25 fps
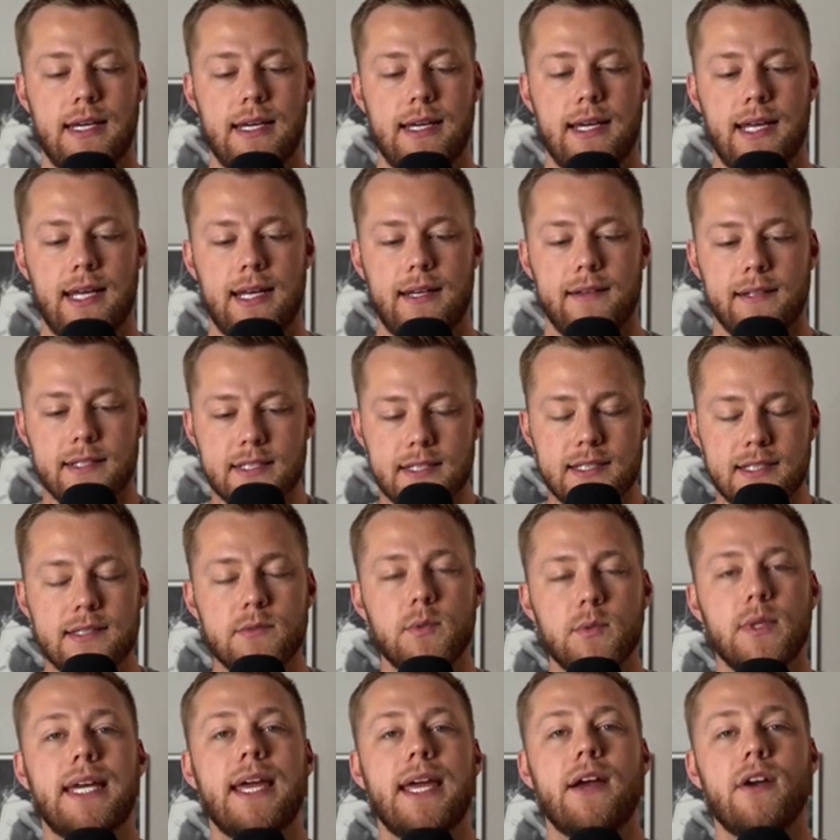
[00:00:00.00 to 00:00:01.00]
And this is
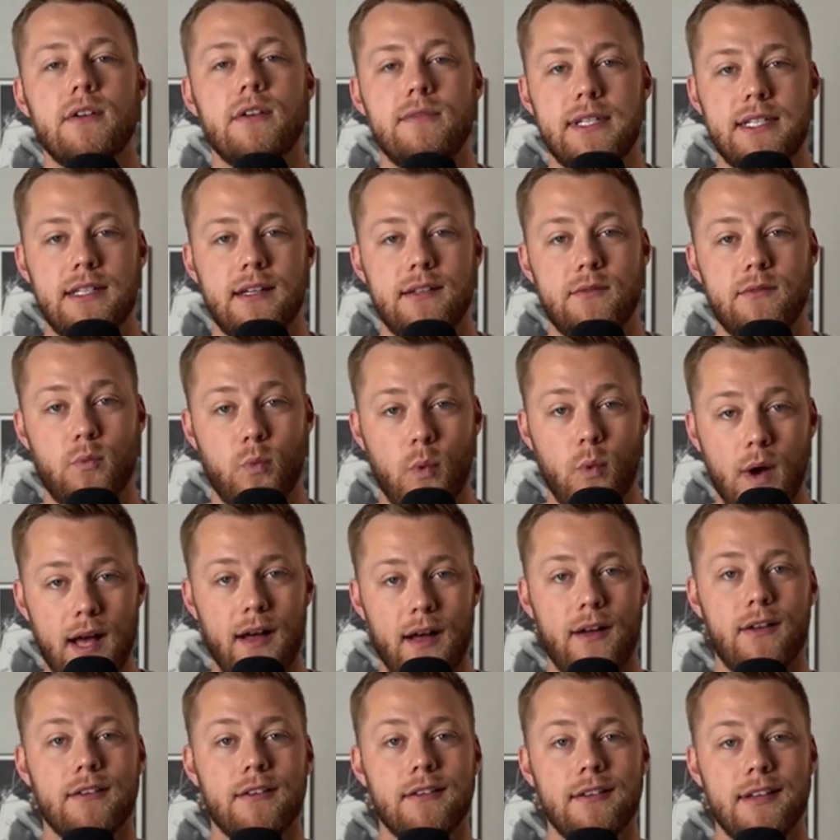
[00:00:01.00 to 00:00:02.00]
what Gary Vee did
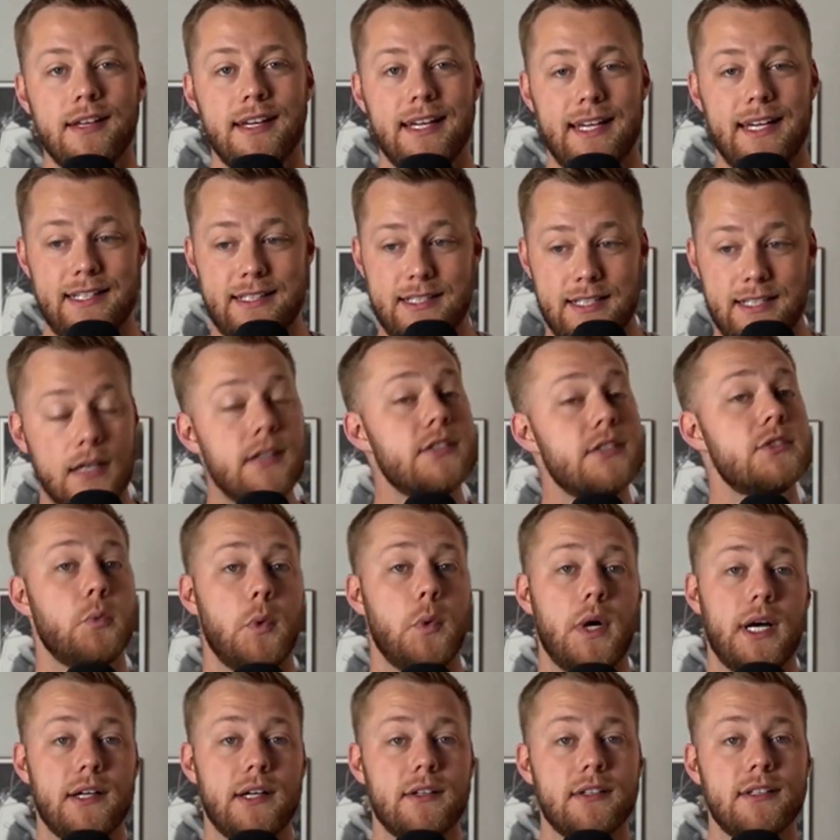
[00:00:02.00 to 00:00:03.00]
well and does
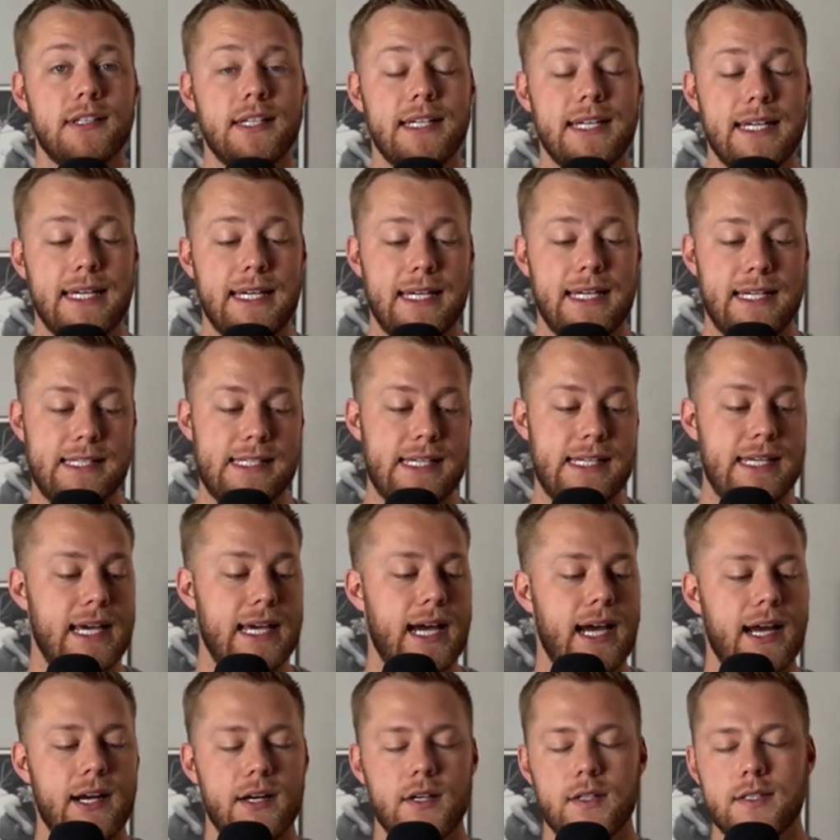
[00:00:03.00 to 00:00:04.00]
well, is he
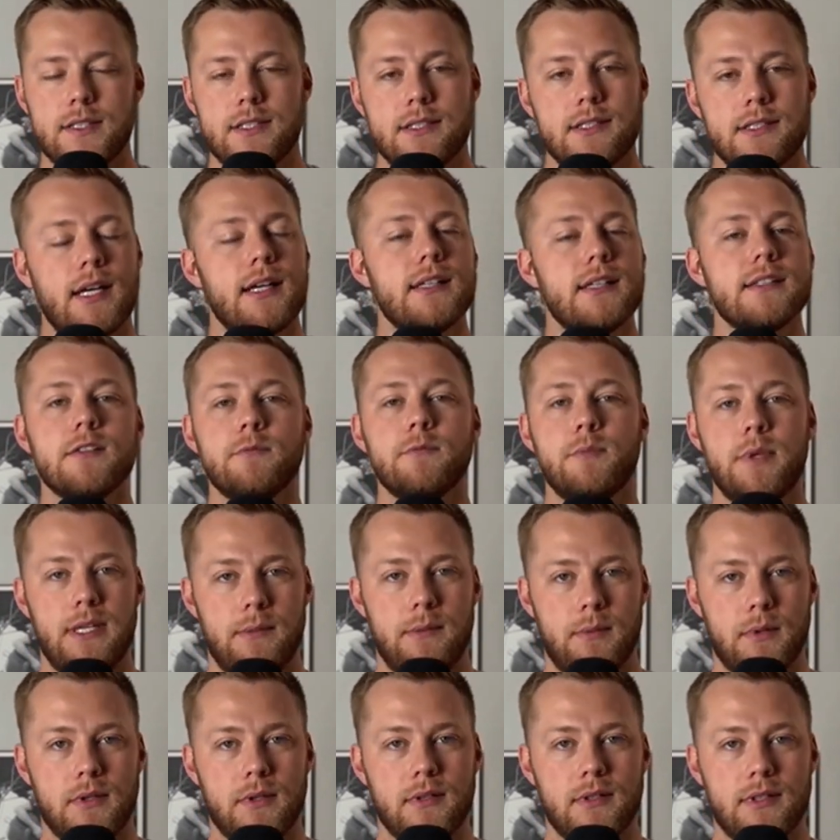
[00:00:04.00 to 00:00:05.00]
hires tons of
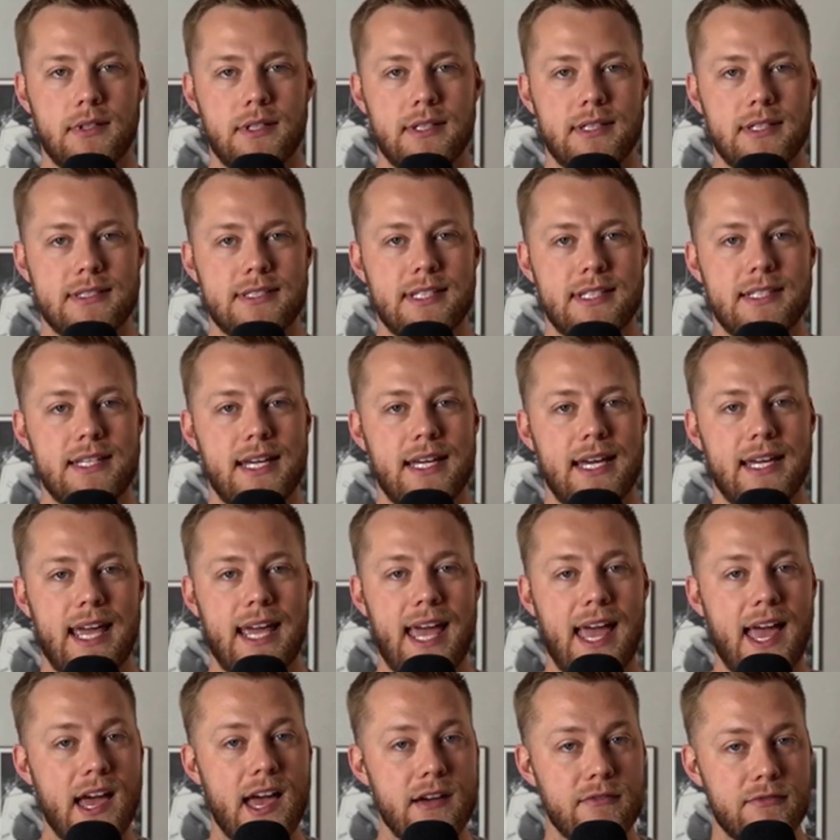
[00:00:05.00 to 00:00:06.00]
people to take
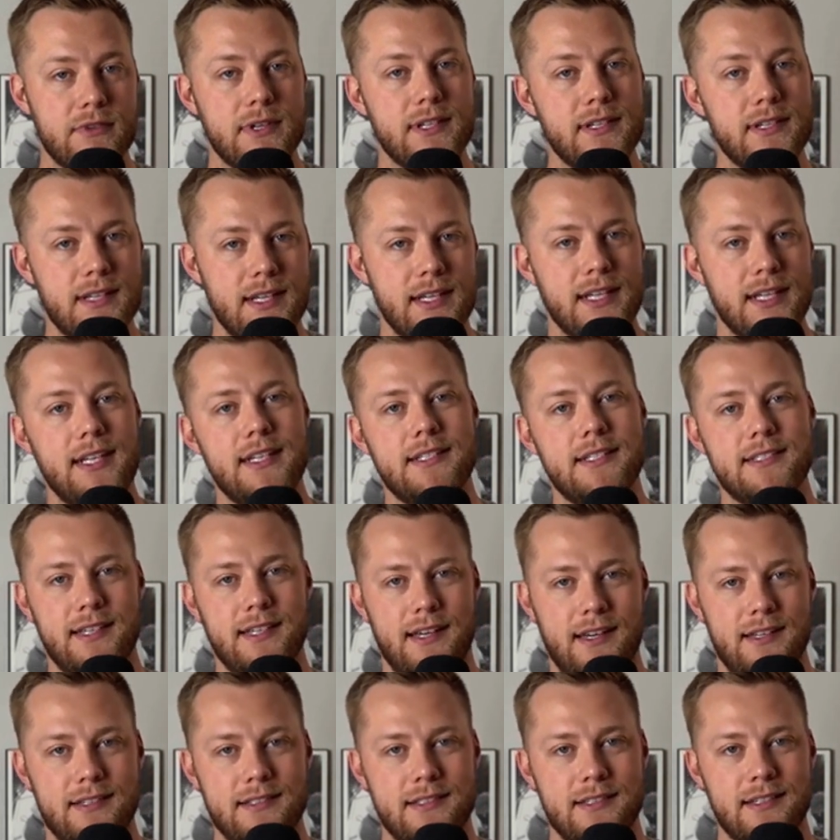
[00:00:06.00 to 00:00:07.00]
everything he
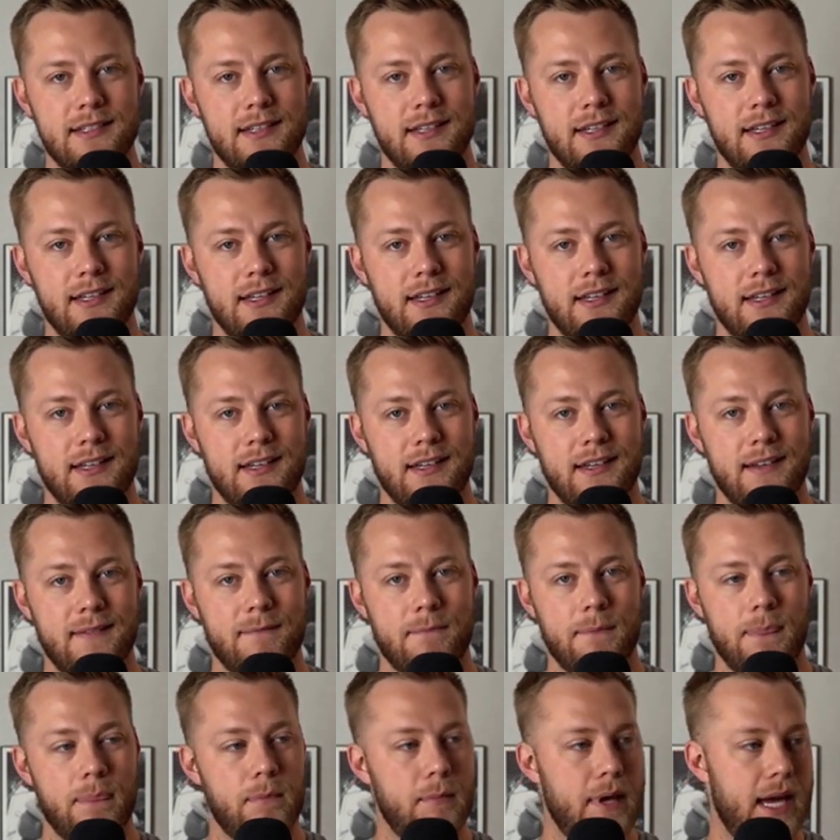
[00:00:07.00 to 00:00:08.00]
says,
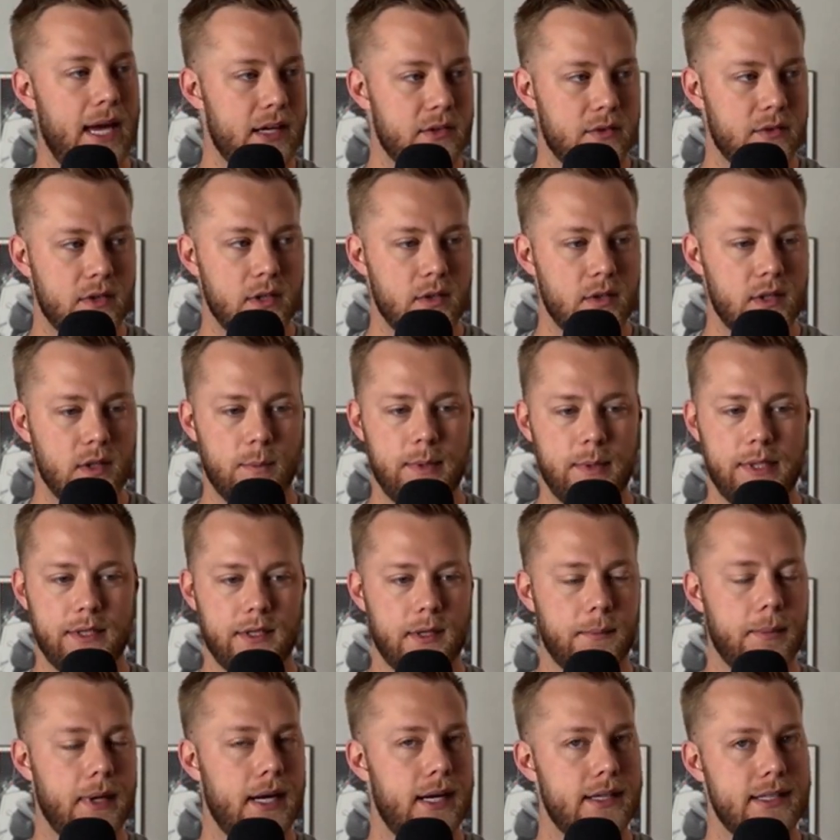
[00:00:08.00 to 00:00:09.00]
macro, he'll be on
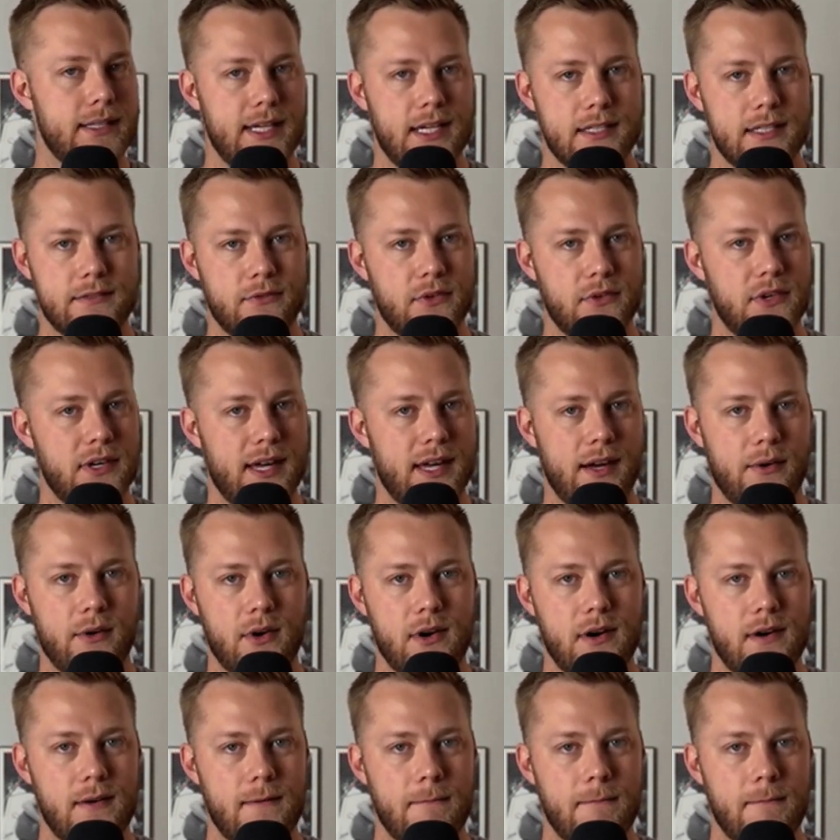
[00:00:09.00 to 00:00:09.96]
a podcast for an hour,